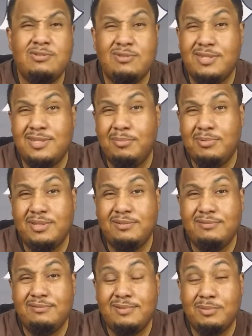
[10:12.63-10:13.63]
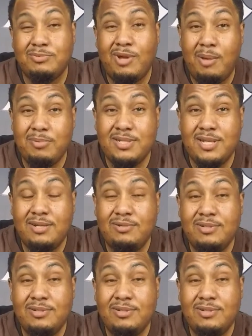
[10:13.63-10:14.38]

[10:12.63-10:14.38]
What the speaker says: and something subscribers now.